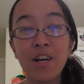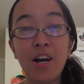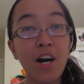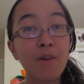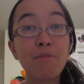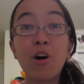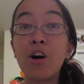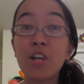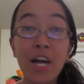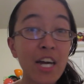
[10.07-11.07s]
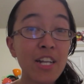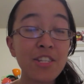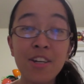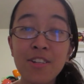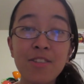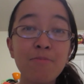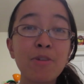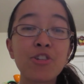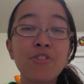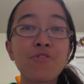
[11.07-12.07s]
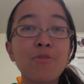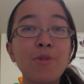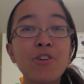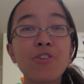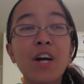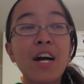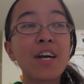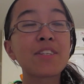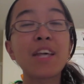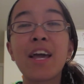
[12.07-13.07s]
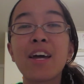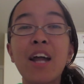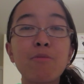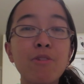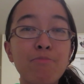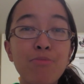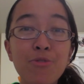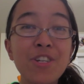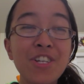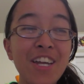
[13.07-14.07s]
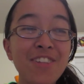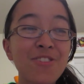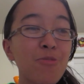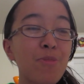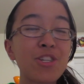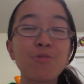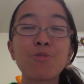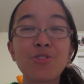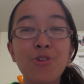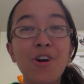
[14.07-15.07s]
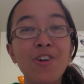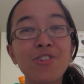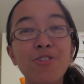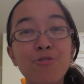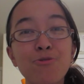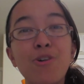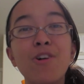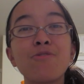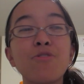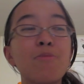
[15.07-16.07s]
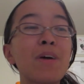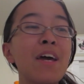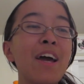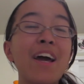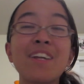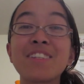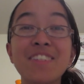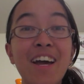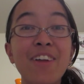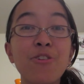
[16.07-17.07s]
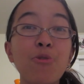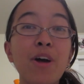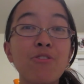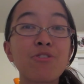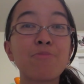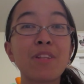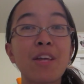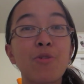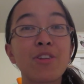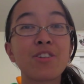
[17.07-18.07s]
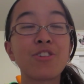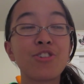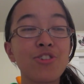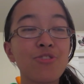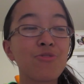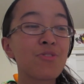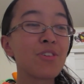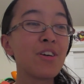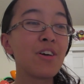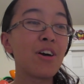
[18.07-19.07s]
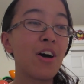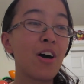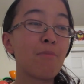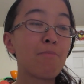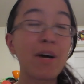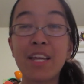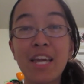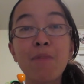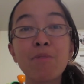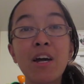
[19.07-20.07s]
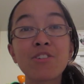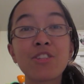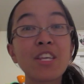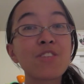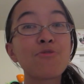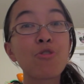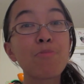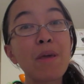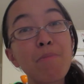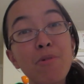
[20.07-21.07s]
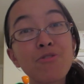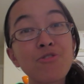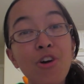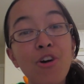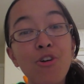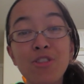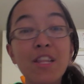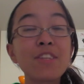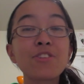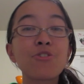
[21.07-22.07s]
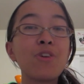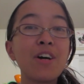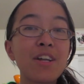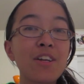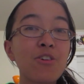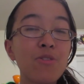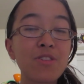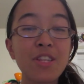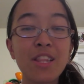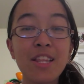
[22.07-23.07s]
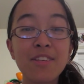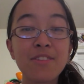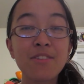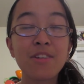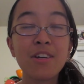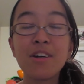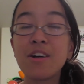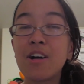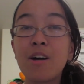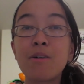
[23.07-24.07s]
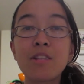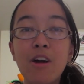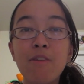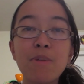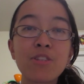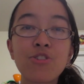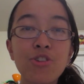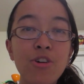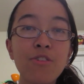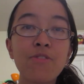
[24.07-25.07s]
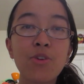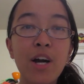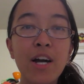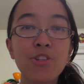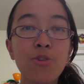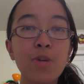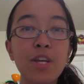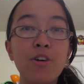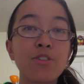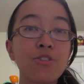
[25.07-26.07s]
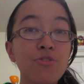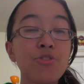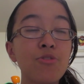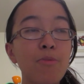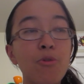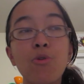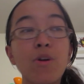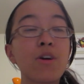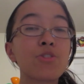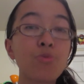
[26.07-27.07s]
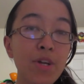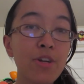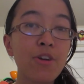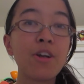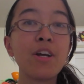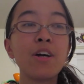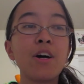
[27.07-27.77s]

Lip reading: I got a ton of submission from all you guys and I appreciate it so much. It was so hard to go through all of them and decide who I ultimately wanted to choose. But it came down to these four people, so let's go ahead and go into the list. Now I messaged all of you guys already on YouTube or on Twitter.